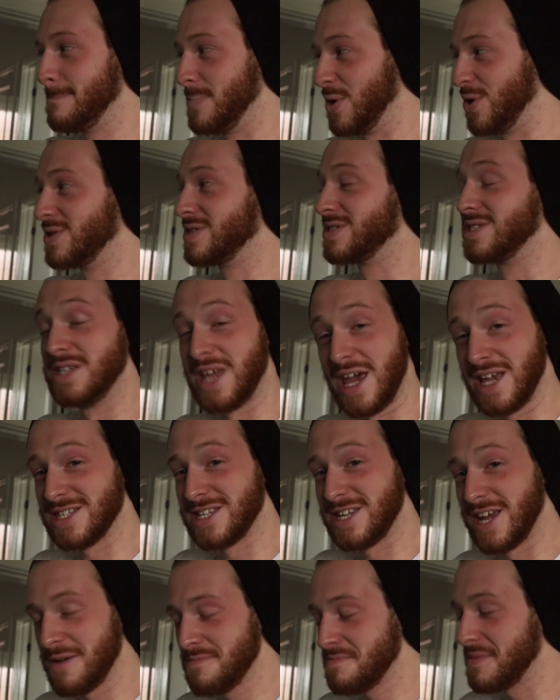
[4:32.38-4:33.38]
But today's
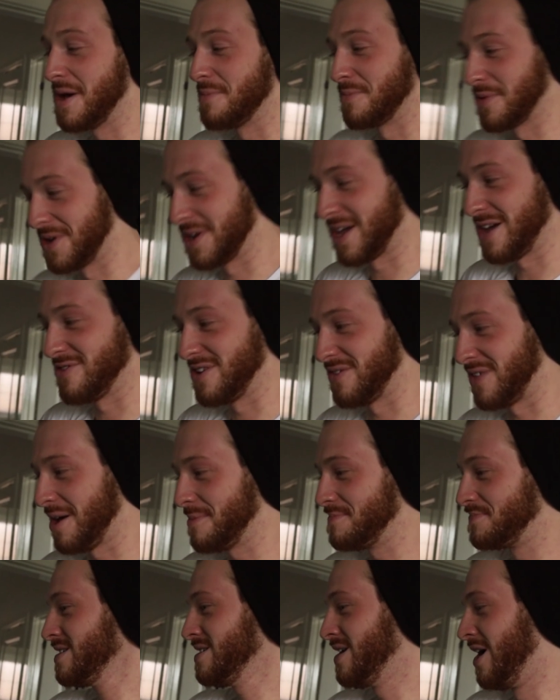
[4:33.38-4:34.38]
the day, I'm gonna get rid of
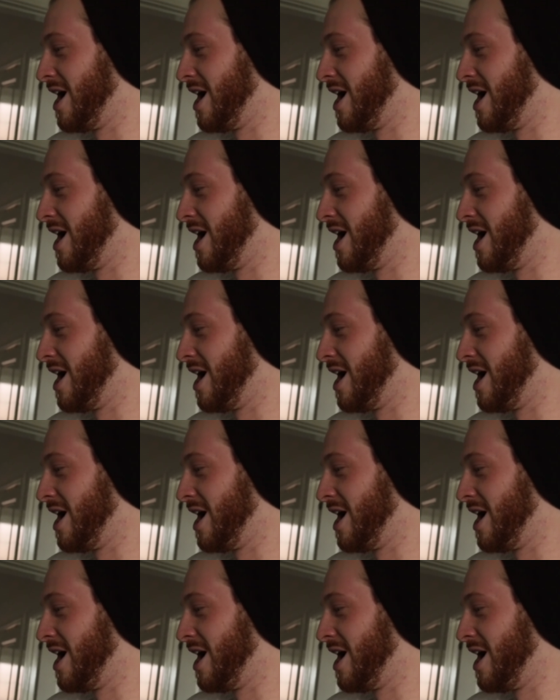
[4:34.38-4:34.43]
that